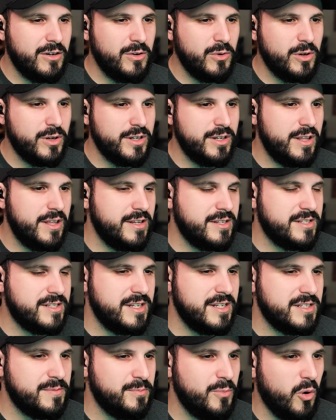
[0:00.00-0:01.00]
or is
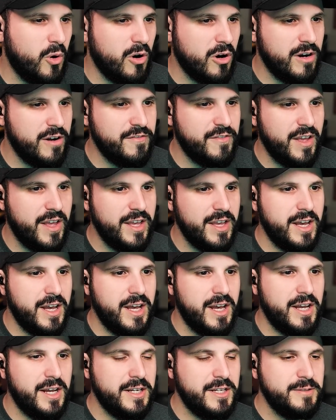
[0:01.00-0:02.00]
this more of
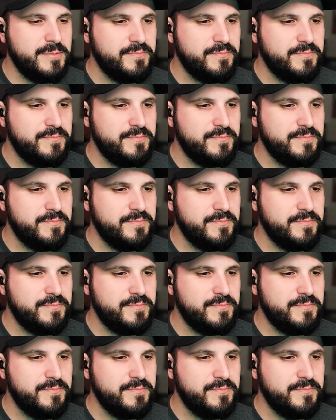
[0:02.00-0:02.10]
a,